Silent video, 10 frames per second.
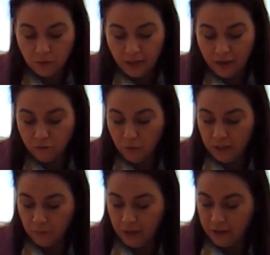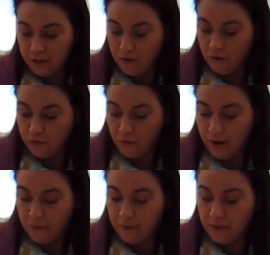So I have 1 width of
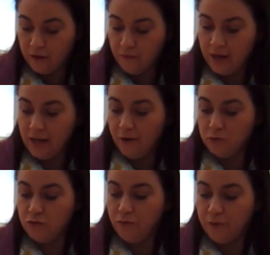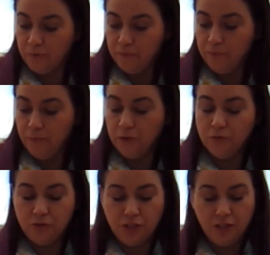grey, whether the grey comes from the
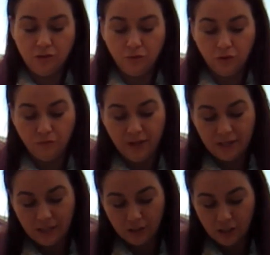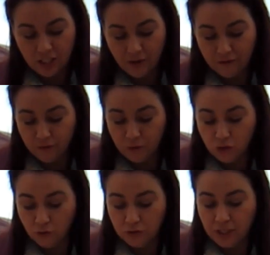bottom sheet or the grey is actually showing from the
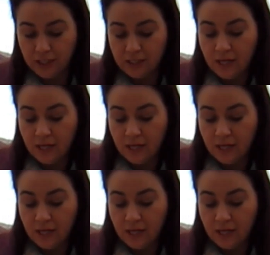top sheet.